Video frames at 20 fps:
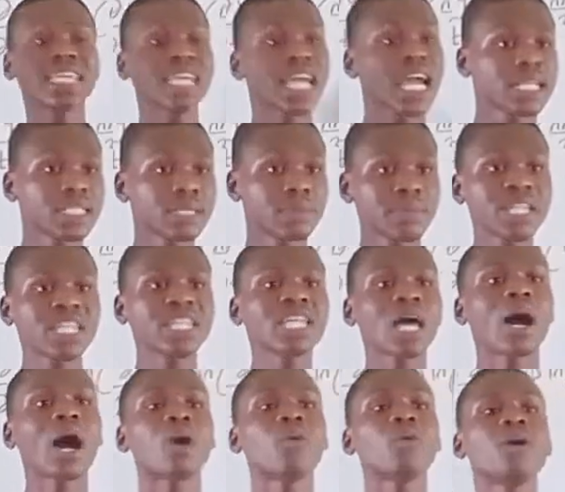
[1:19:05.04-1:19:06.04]
end, meaning
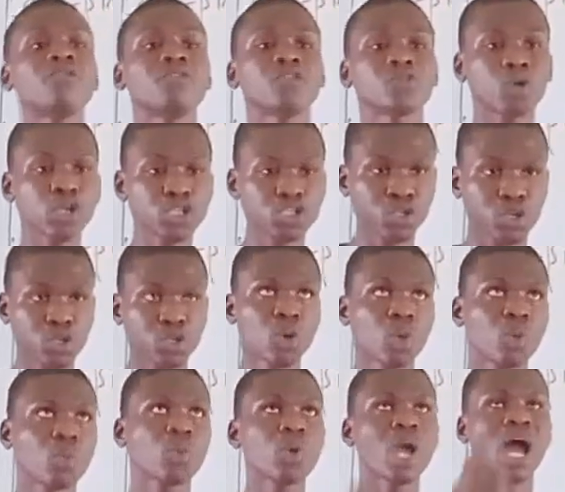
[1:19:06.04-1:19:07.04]
our wave equation, we